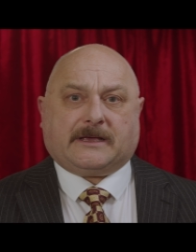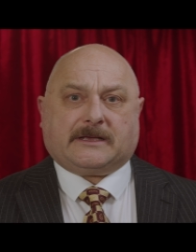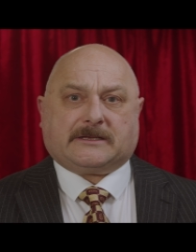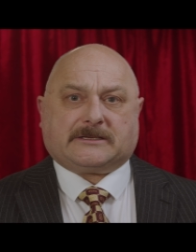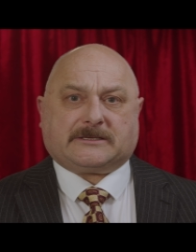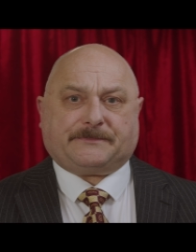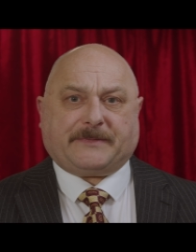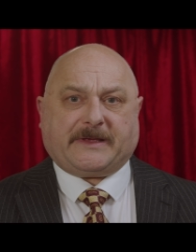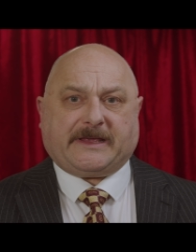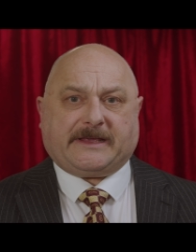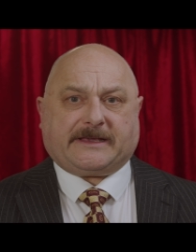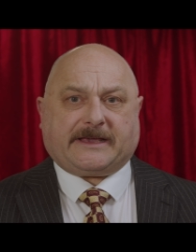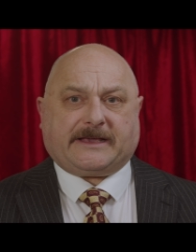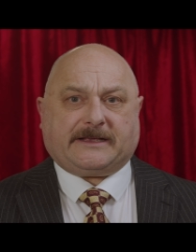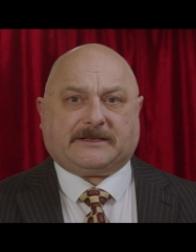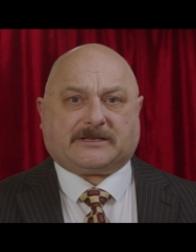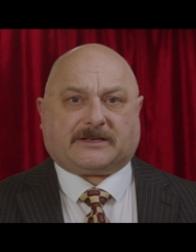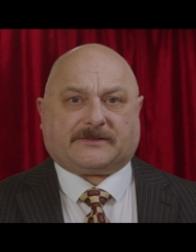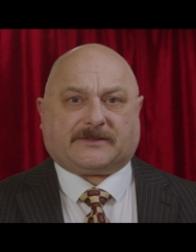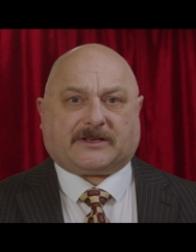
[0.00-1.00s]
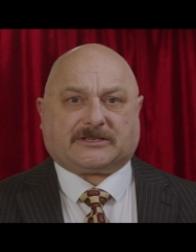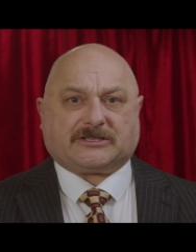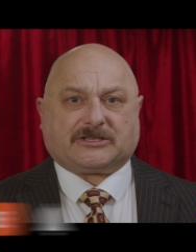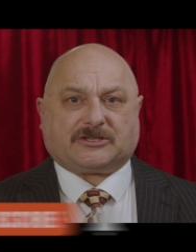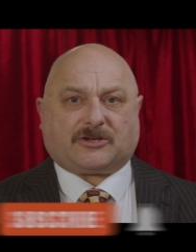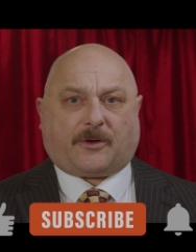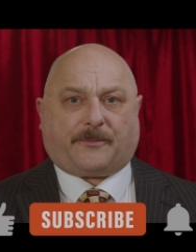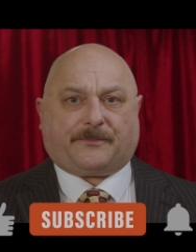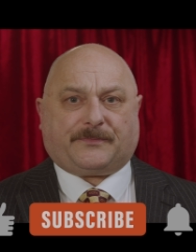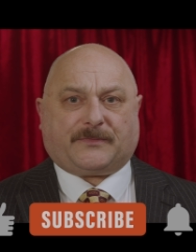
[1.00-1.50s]
Speaking to the
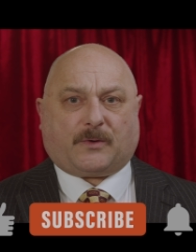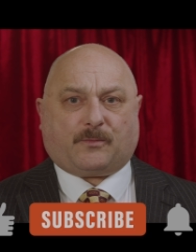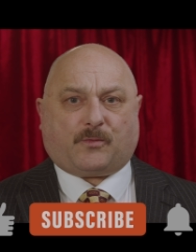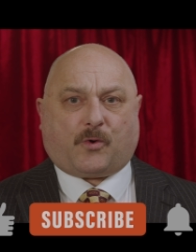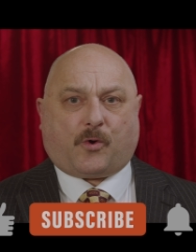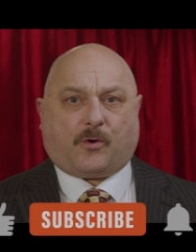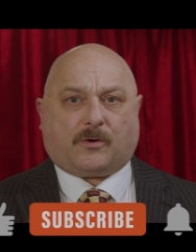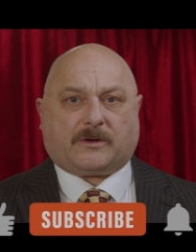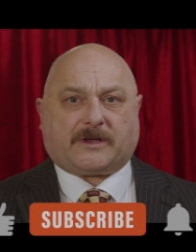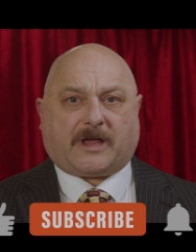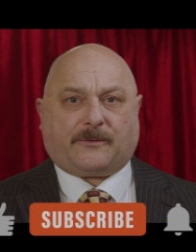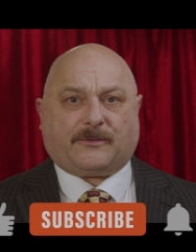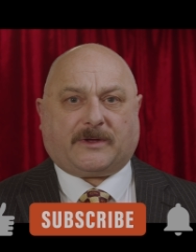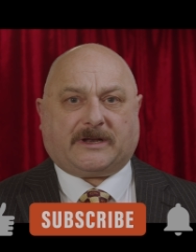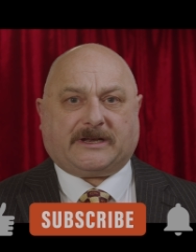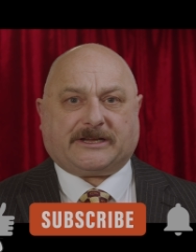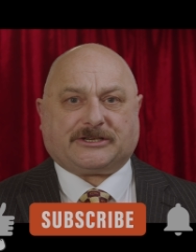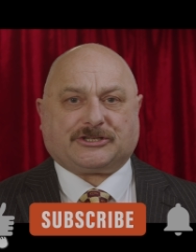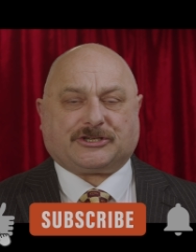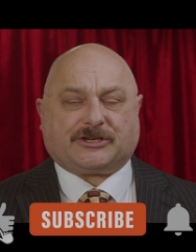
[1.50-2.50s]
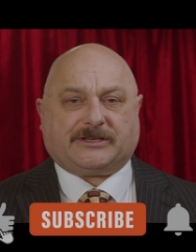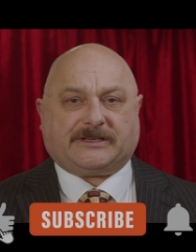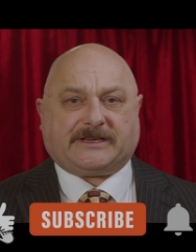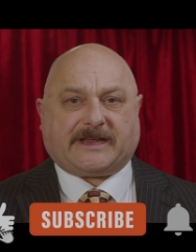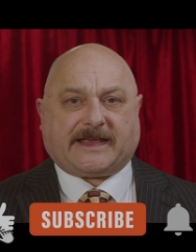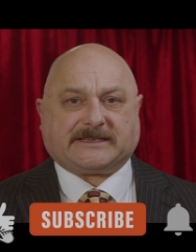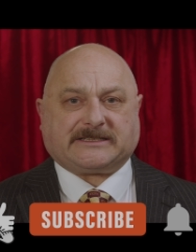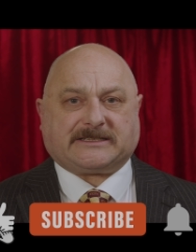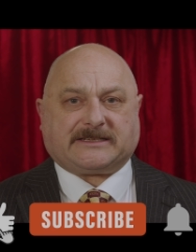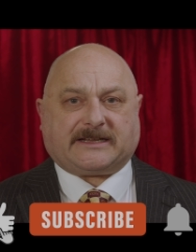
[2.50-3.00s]
Stop the War Coalition
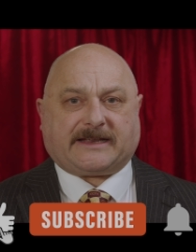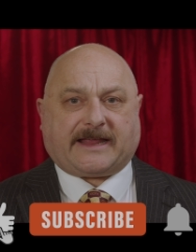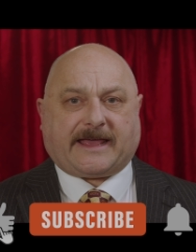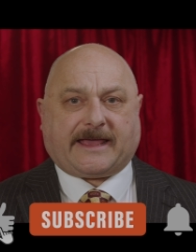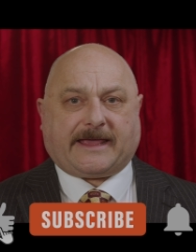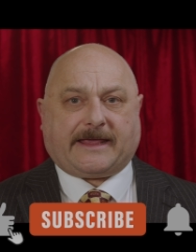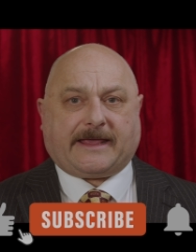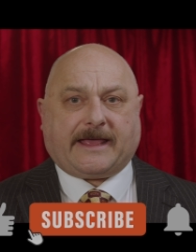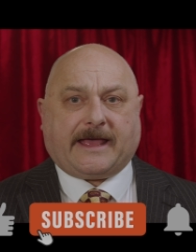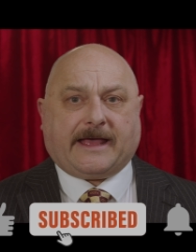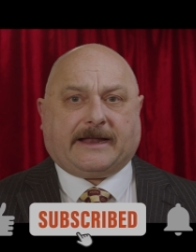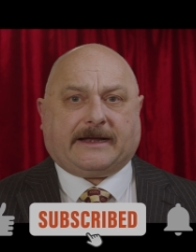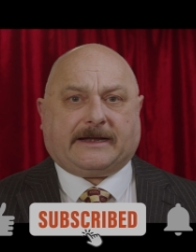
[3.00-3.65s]
yesterday,